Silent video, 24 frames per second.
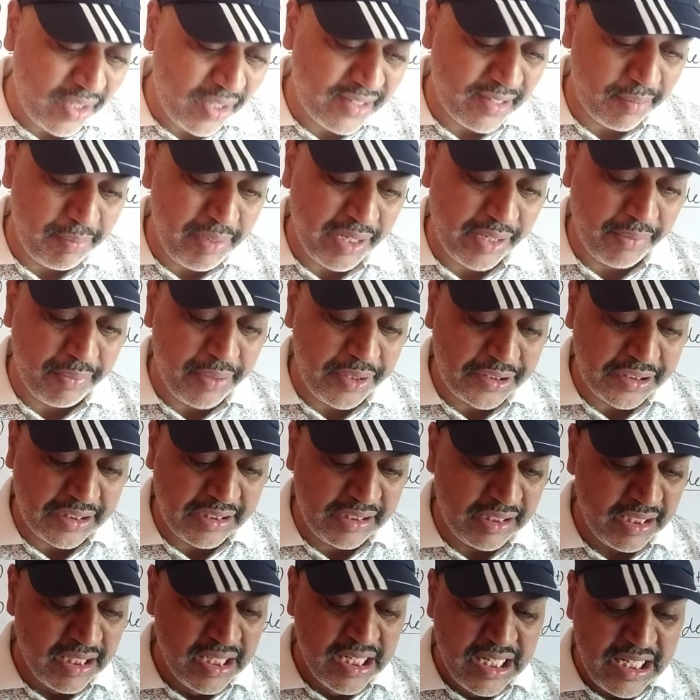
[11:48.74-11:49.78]
some equation.
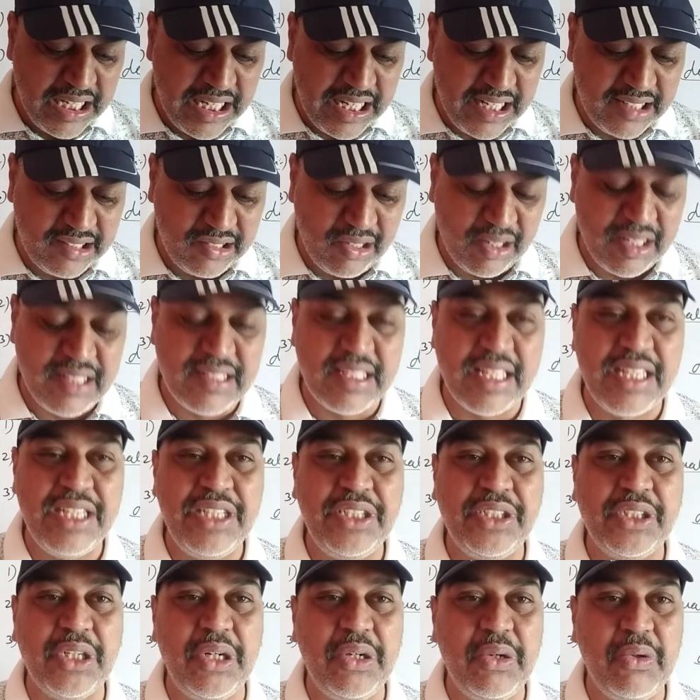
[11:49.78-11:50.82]
It is not
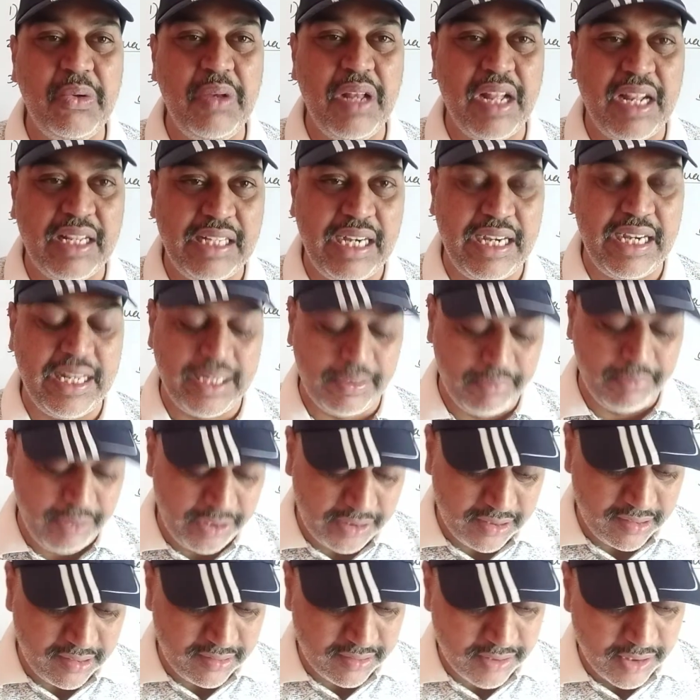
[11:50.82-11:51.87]
essential to learn that
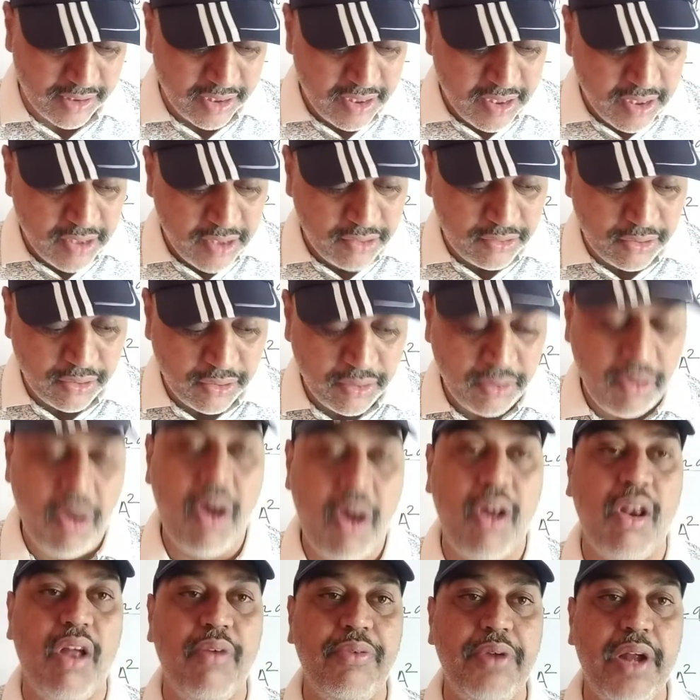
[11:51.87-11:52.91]
equations. So
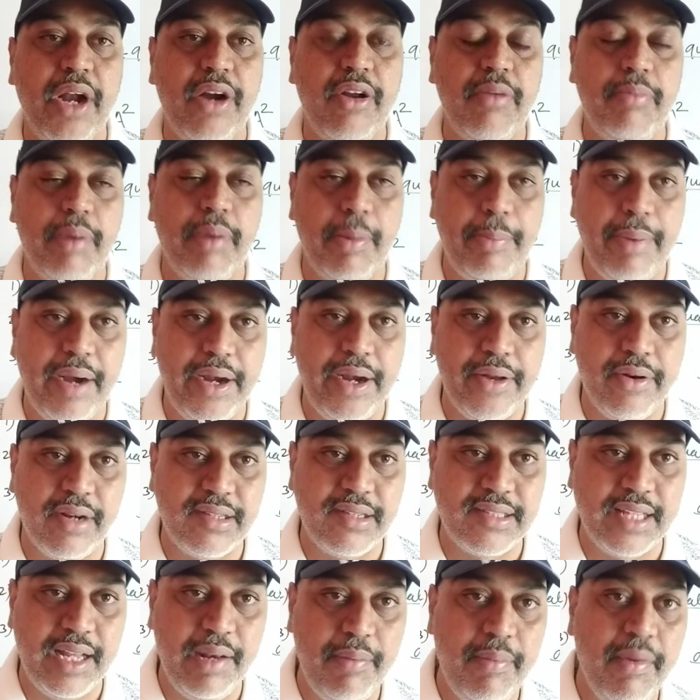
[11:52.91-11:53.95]
all of you have to prepare
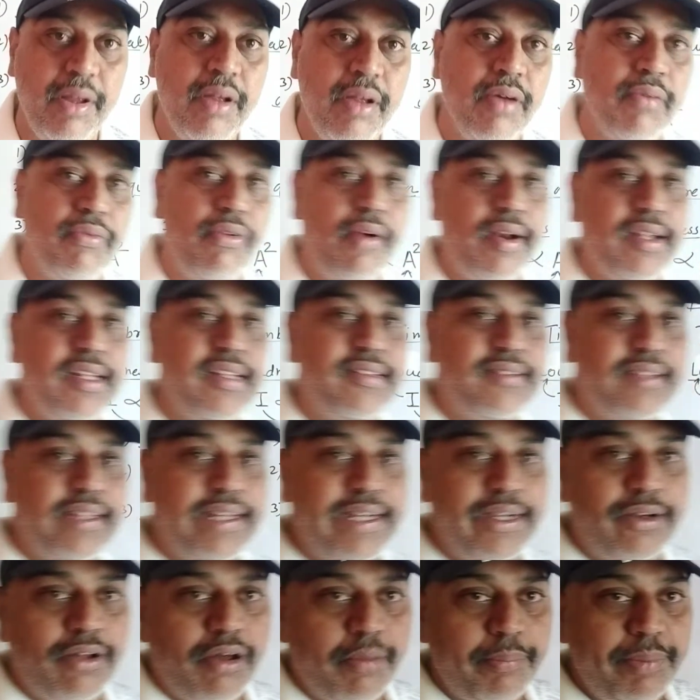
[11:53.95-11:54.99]
yourself for these
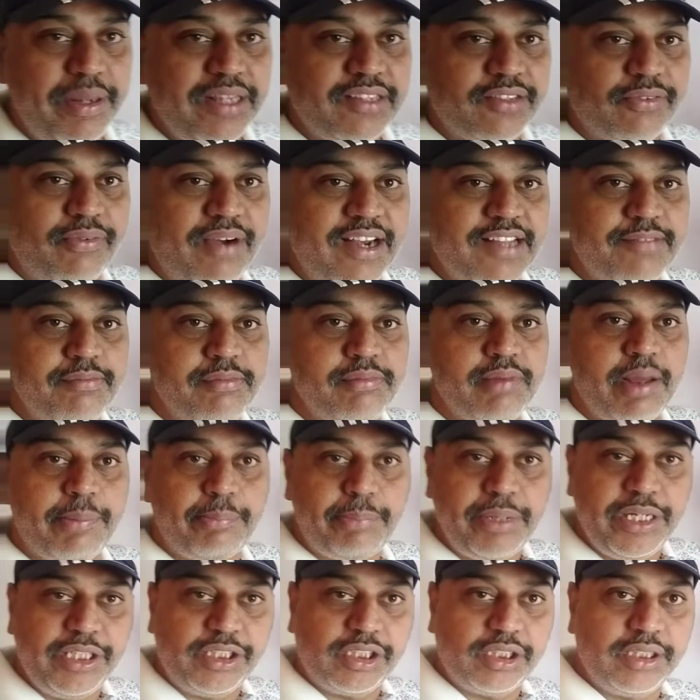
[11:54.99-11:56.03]
three topics. What is meant by
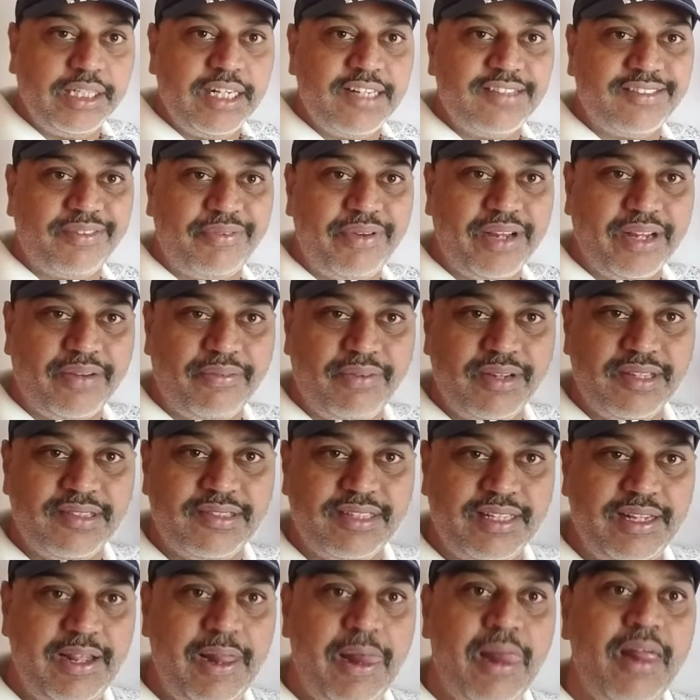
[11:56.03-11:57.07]
pitch? It is a
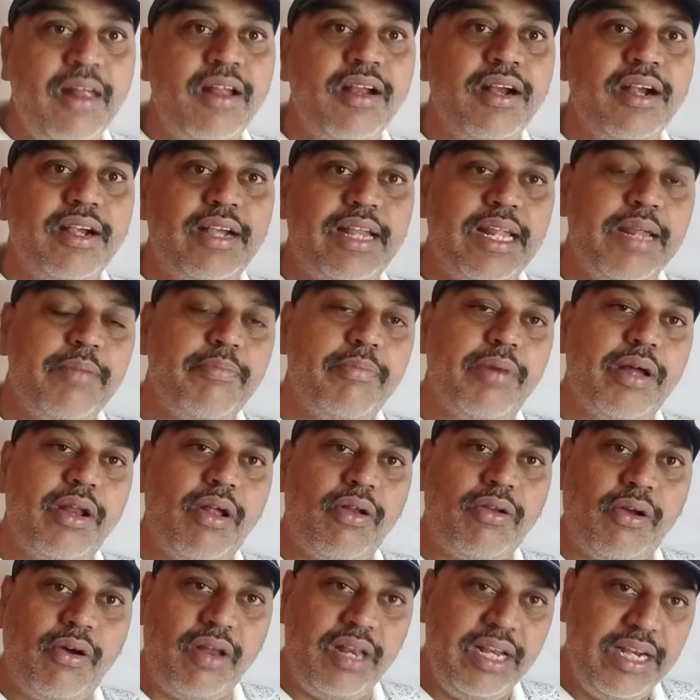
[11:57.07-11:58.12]
frequency. Timbre
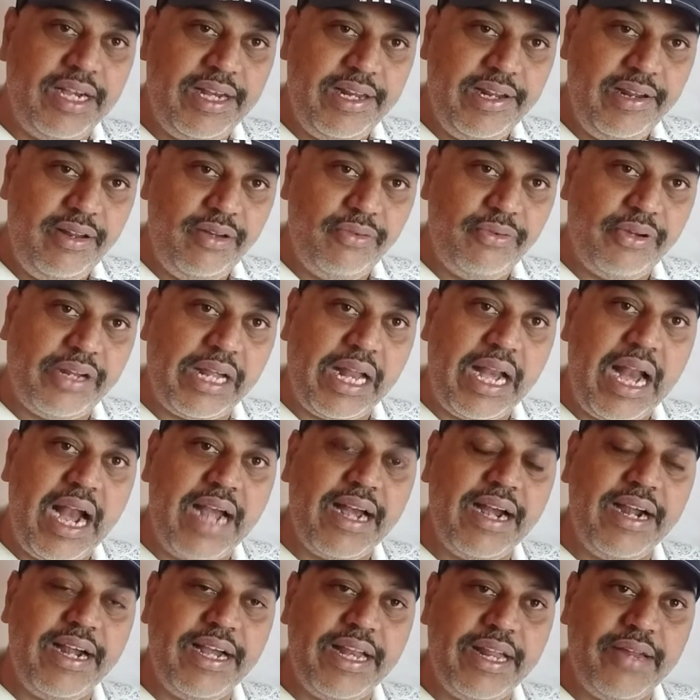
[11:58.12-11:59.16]
or quality, we can
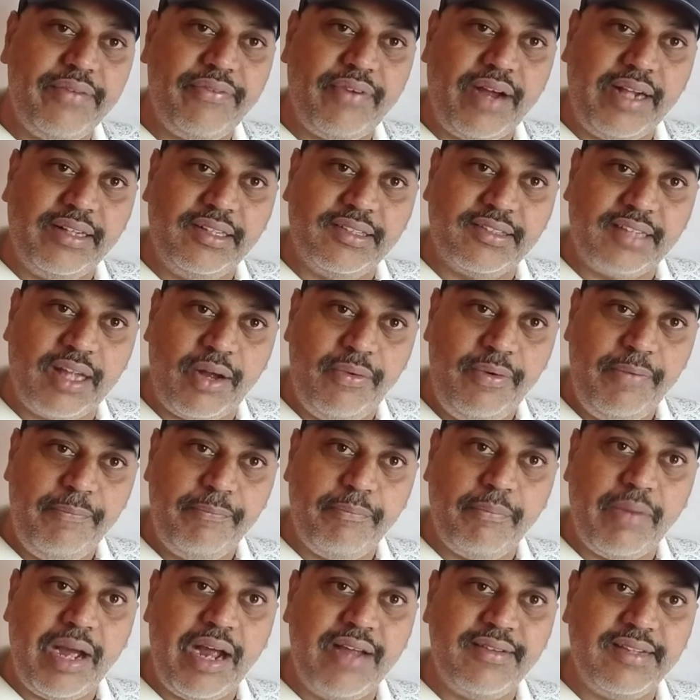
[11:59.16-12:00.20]
identify sound
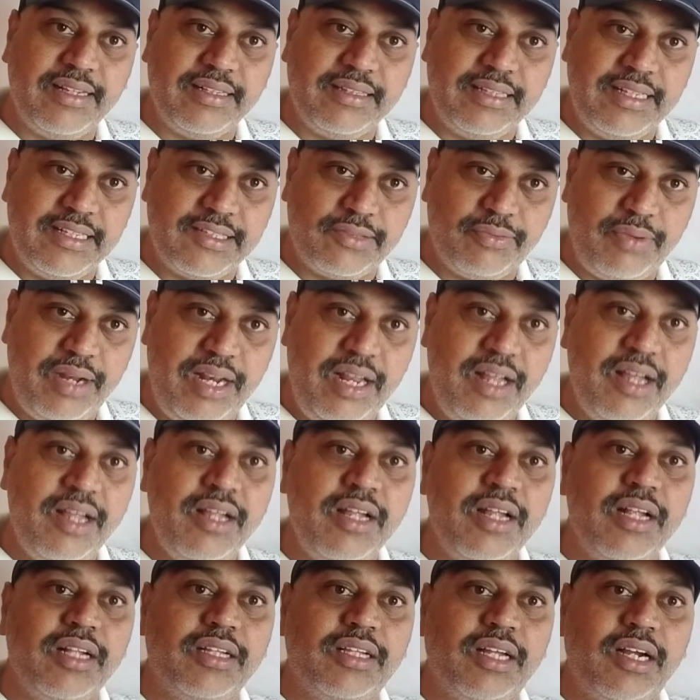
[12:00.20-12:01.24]
by using this one.
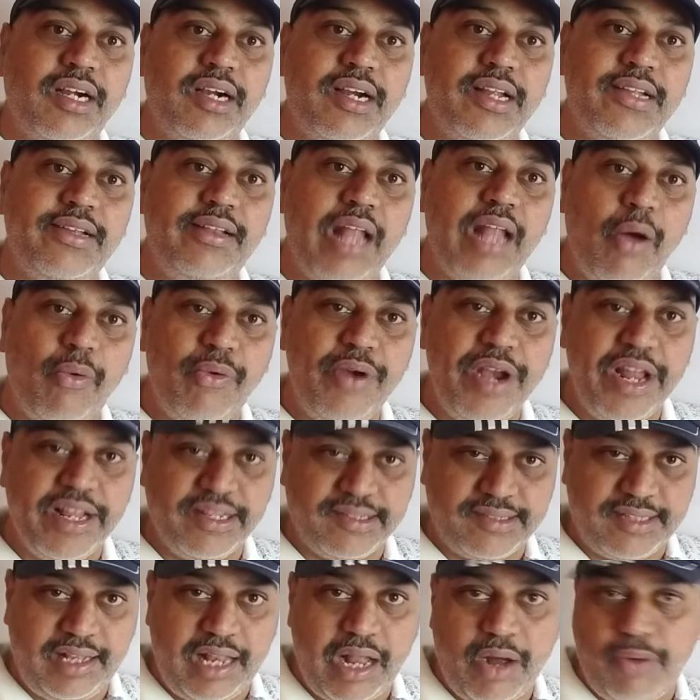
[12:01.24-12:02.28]
Third is
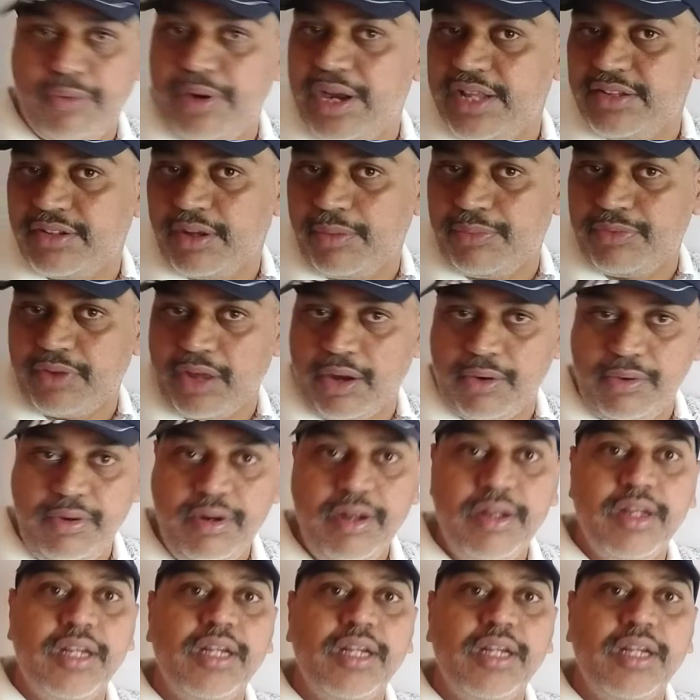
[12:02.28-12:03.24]
loudness, loudness of sound.